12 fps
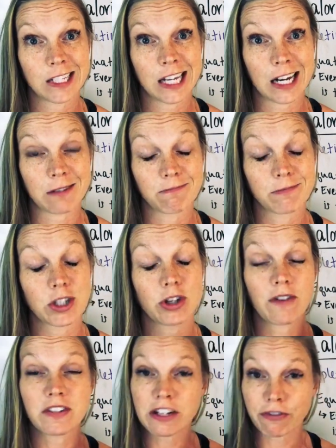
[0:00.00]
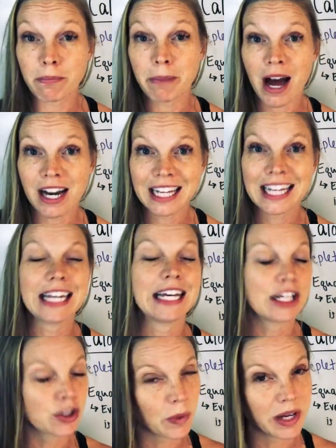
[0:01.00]
Yeah. So you have a different body
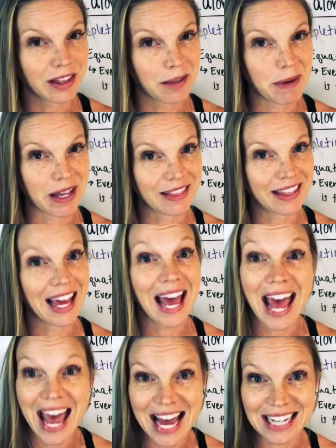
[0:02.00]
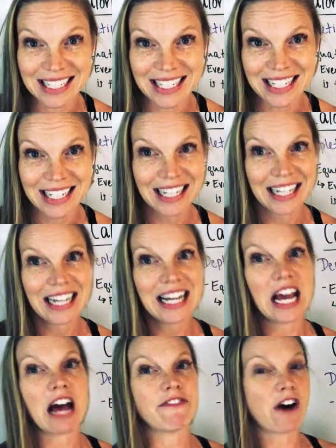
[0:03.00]
each week of the month. And
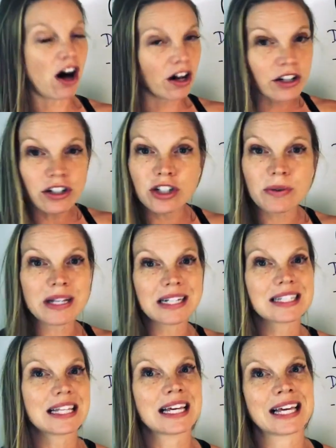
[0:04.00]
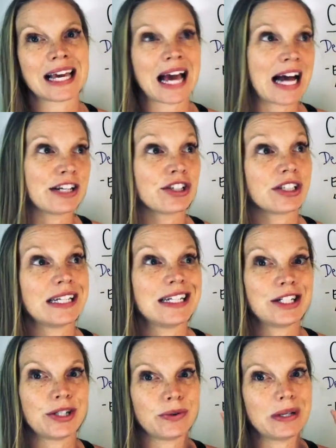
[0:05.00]
if all you're doing is thinking, I just
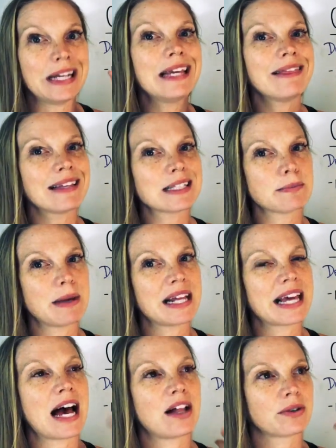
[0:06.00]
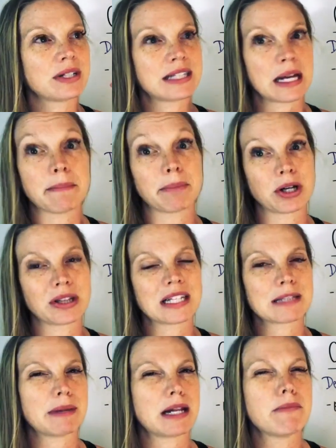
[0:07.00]
need to eat this many calories and burn
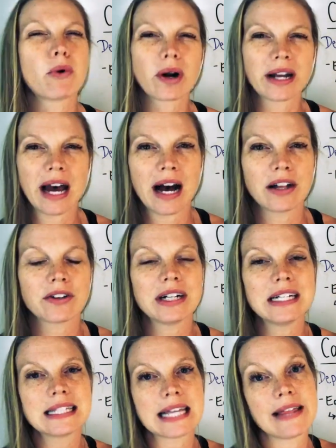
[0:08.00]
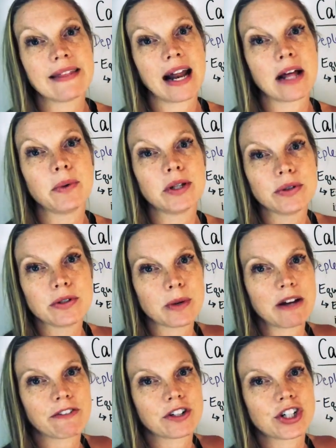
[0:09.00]
this many more calories, and then I will lose
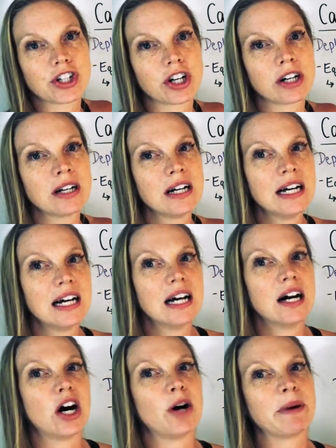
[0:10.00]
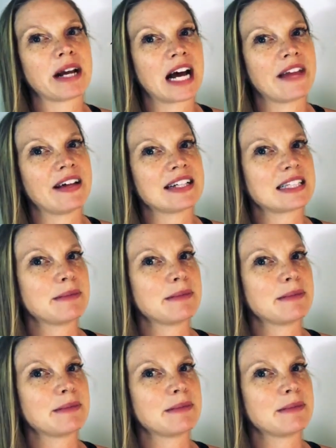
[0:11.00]
weight for sure, oh my God, that